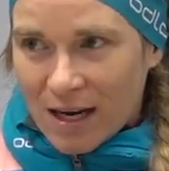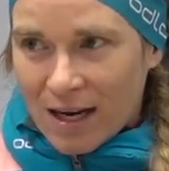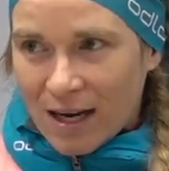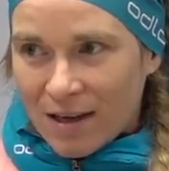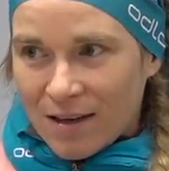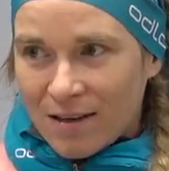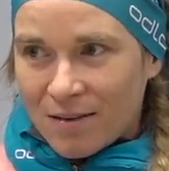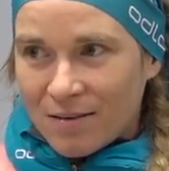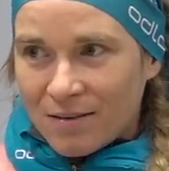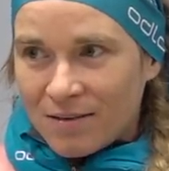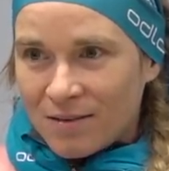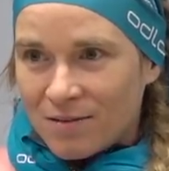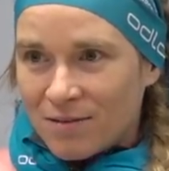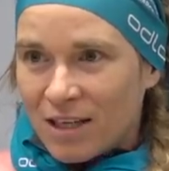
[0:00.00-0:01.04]
I
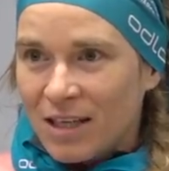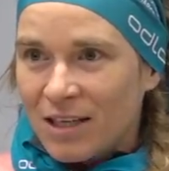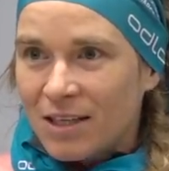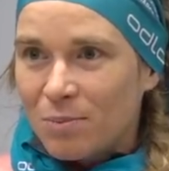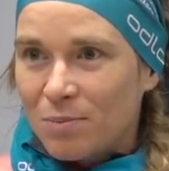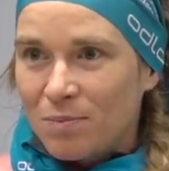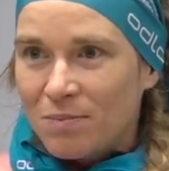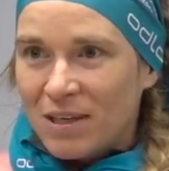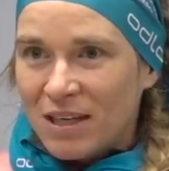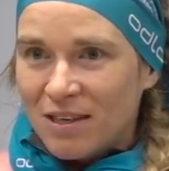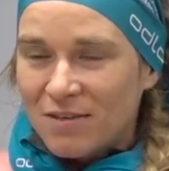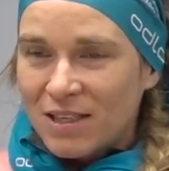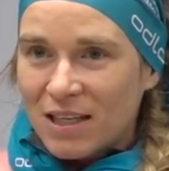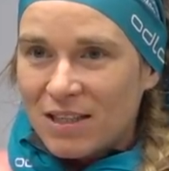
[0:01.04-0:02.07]
really
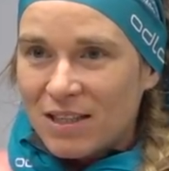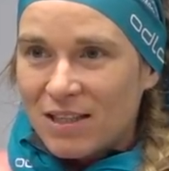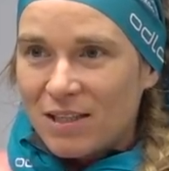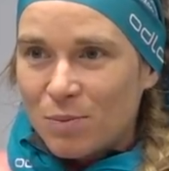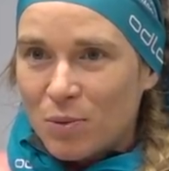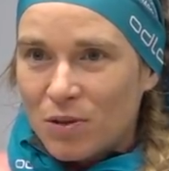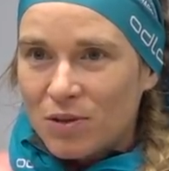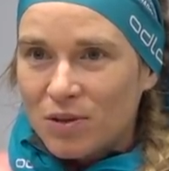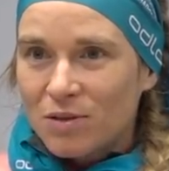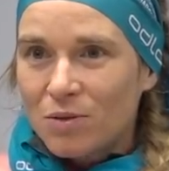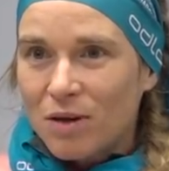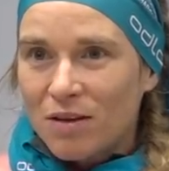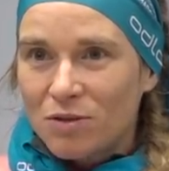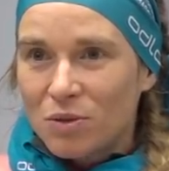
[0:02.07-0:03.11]
believe that it's important
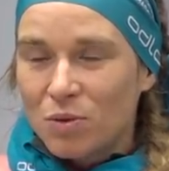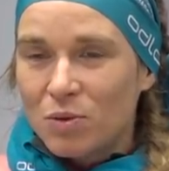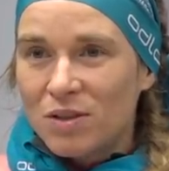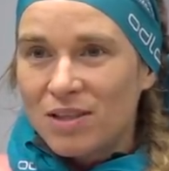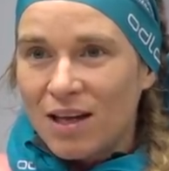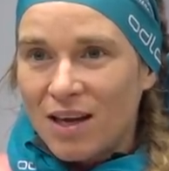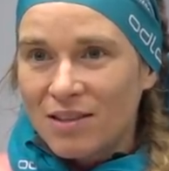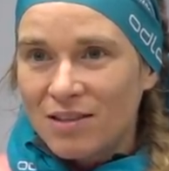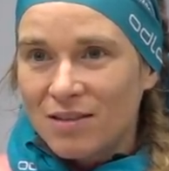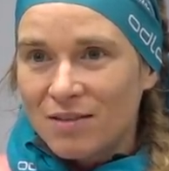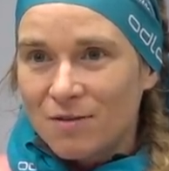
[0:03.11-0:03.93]
to have a good start